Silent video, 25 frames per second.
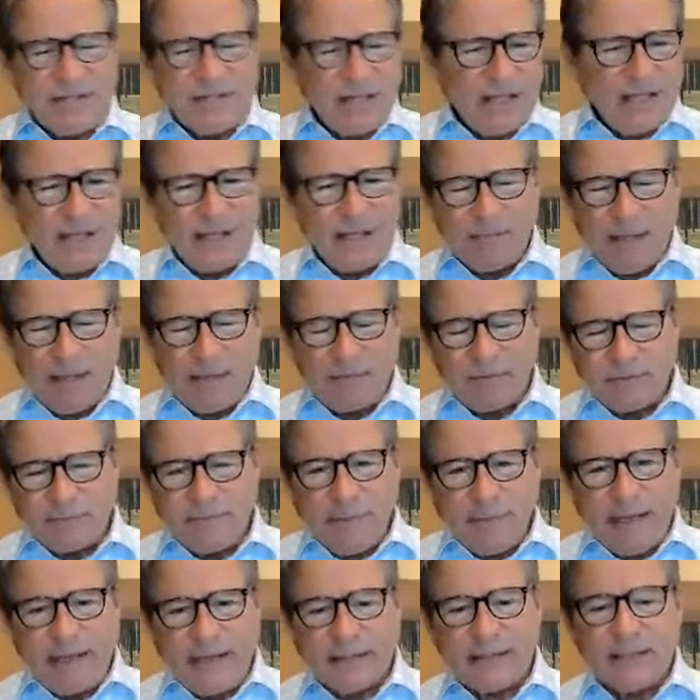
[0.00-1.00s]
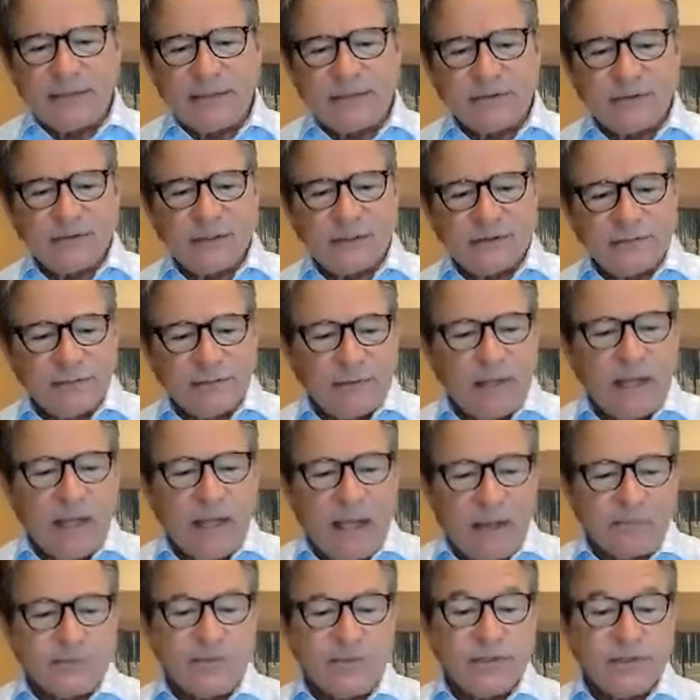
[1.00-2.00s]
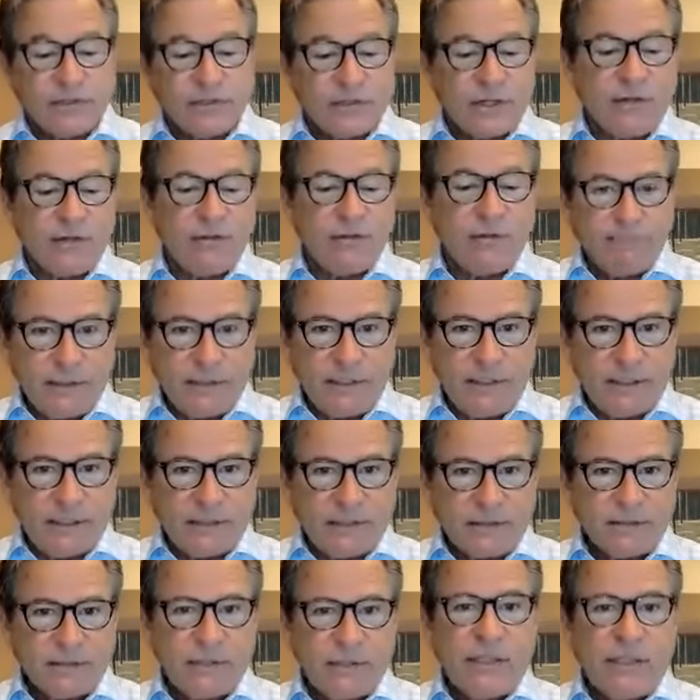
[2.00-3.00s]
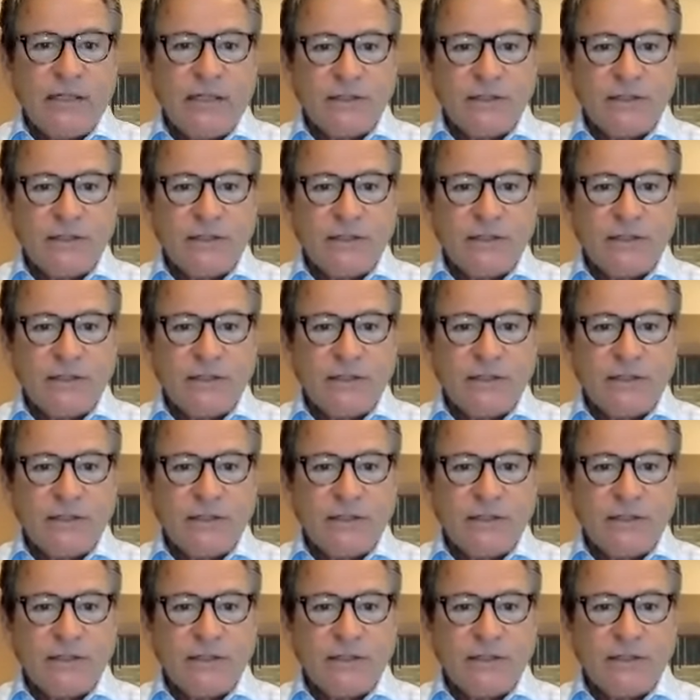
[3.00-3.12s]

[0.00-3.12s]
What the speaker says: time, I was at Southern Miss.